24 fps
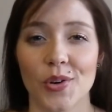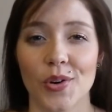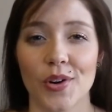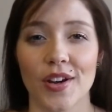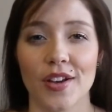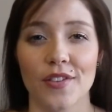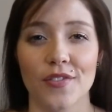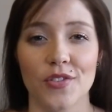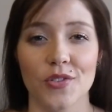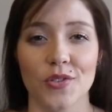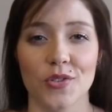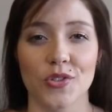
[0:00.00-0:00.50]
or
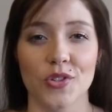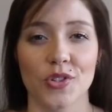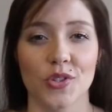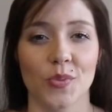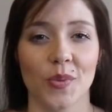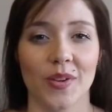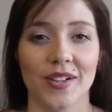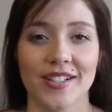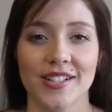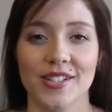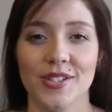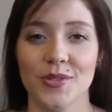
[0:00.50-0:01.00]
if you just
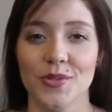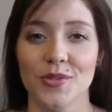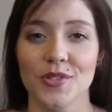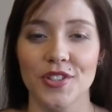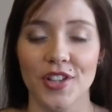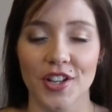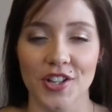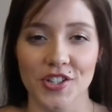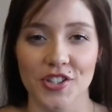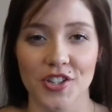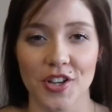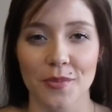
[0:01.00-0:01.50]
wanted to
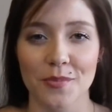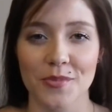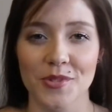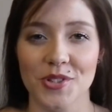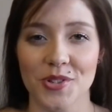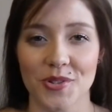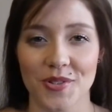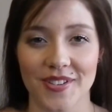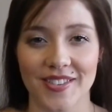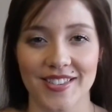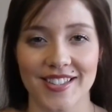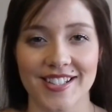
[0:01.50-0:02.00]
touch up
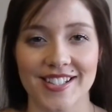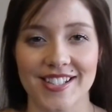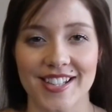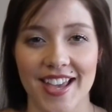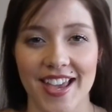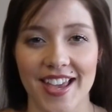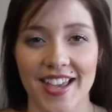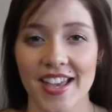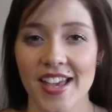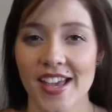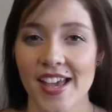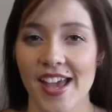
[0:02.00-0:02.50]
during the
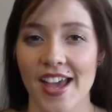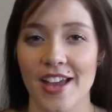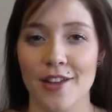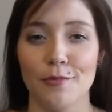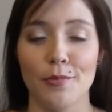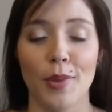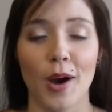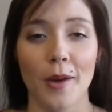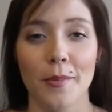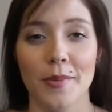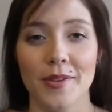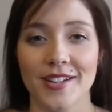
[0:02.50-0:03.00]
day and
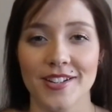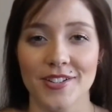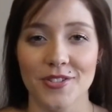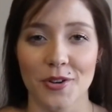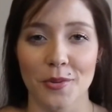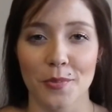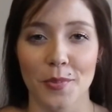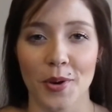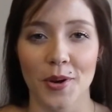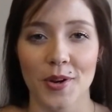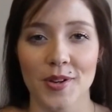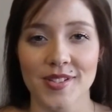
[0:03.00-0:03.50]
pop it in
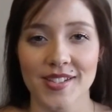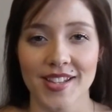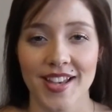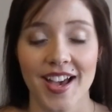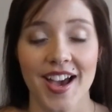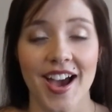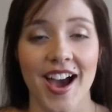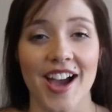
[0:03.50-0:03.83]
your purse,